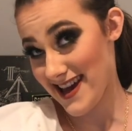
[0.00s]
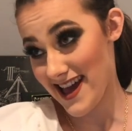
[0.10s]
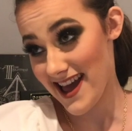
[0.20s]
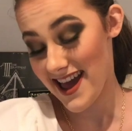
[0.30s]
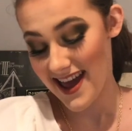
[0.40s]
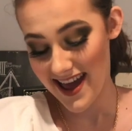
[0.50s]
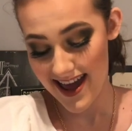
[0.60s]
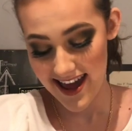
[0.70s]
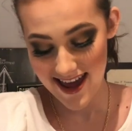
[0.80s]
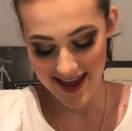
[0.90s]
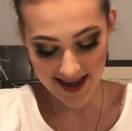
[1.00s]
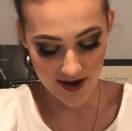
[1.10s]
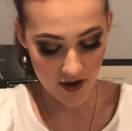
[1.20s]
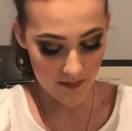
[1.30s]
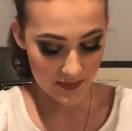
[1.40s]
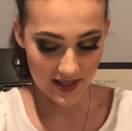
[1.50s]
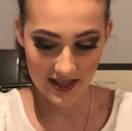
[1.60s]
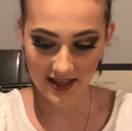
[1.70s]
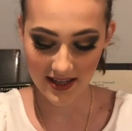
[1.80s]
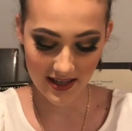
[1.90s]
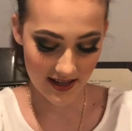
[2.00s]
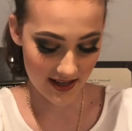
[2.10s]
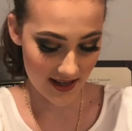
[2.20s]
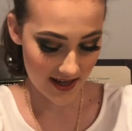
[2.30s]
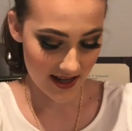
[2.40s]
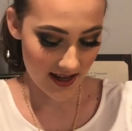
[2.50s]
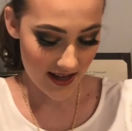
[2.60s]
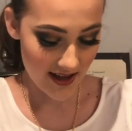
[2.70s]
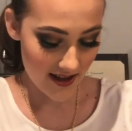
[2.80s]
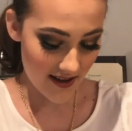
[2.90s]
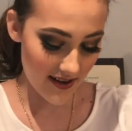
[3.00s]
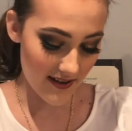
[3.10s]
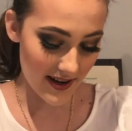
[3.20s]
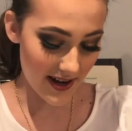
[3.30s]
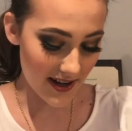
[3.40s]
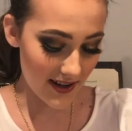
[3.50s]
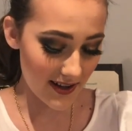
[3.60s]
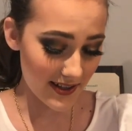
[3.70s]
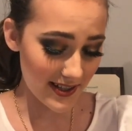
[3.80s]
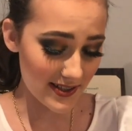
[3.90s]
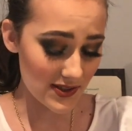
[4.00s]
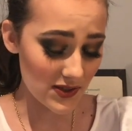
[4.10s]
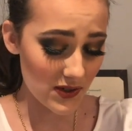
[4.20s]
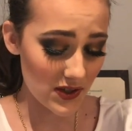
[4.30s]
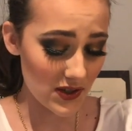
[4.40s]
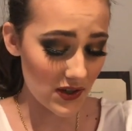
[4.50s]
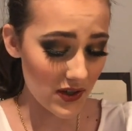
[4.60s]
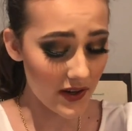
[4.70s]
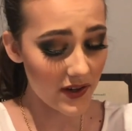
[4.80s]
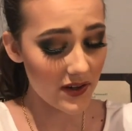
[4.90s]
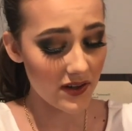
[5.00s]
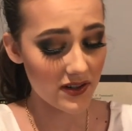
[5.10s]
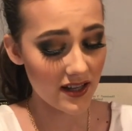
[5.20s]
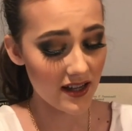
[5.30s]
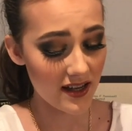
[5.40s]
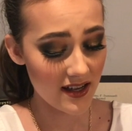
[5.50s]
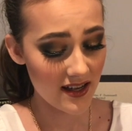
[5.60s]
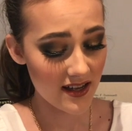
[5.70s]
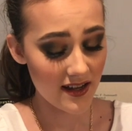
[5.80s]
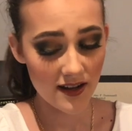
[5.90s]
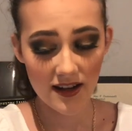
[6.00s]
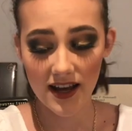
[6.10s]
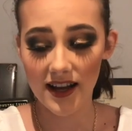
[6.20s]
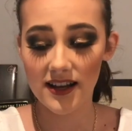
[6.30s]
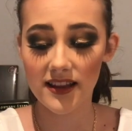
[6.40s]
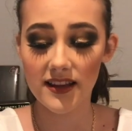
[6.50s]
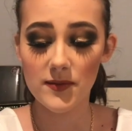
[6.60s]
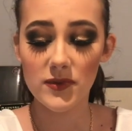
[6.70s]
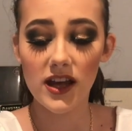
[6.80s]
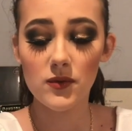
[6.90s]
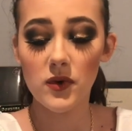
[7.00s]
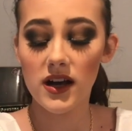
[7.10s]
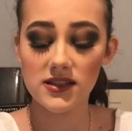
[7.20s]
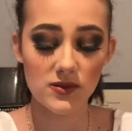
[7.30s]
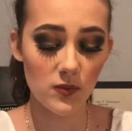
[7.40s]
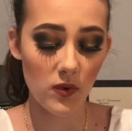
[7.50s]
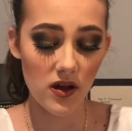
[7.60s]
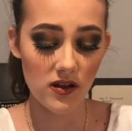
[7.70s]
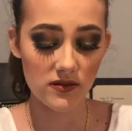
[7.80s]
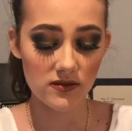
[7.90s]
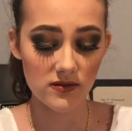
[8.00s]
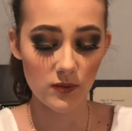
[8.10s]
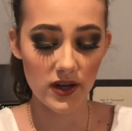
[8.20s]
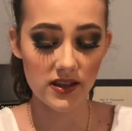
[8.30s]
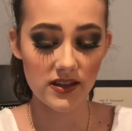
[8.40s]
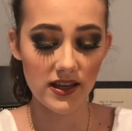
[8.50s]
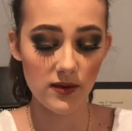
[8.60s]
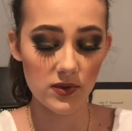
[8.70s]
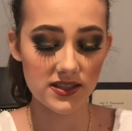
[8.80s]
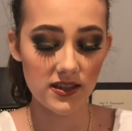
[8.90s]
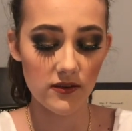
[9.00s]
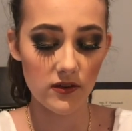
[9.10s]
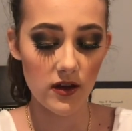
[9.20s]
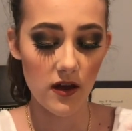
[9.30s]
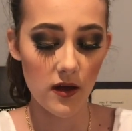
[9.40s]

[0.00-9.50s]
Hey, oops. Oh my god, it's so cute. Like, that was one when he received